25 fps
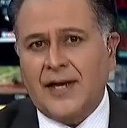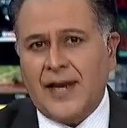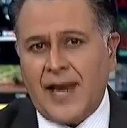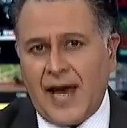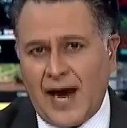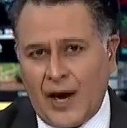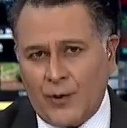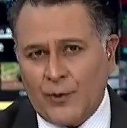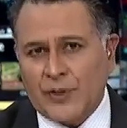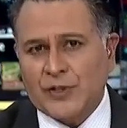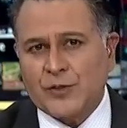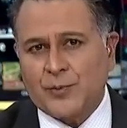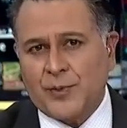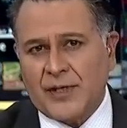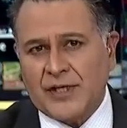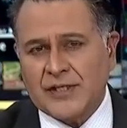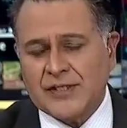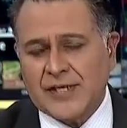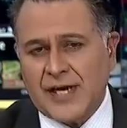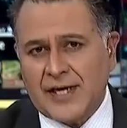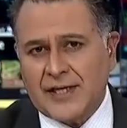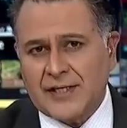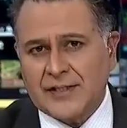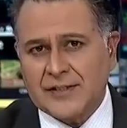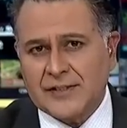Now it's being
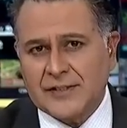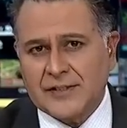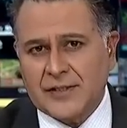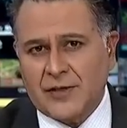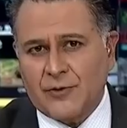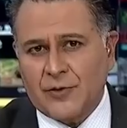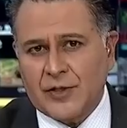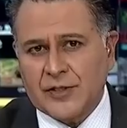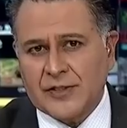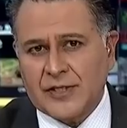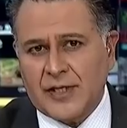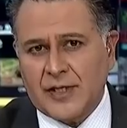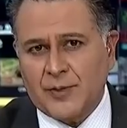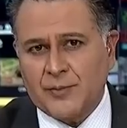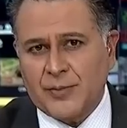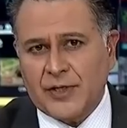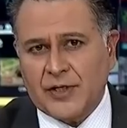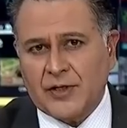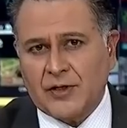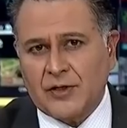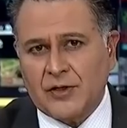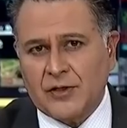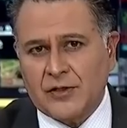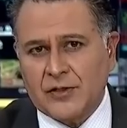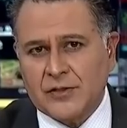taken seriously
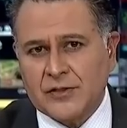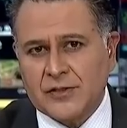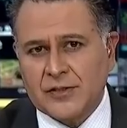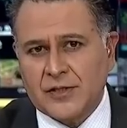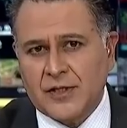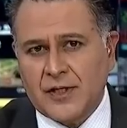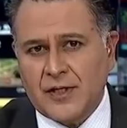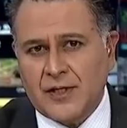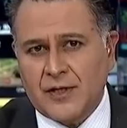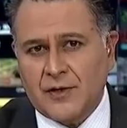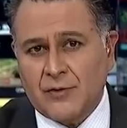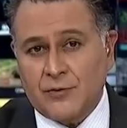because